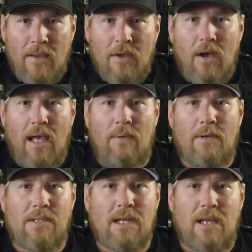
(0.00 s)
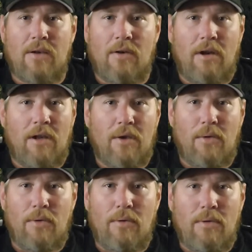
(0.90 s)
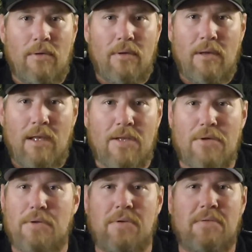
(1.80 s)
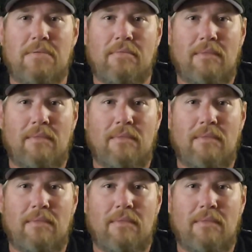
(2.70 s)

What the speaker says: No, I wasn't ignoring you. I just was.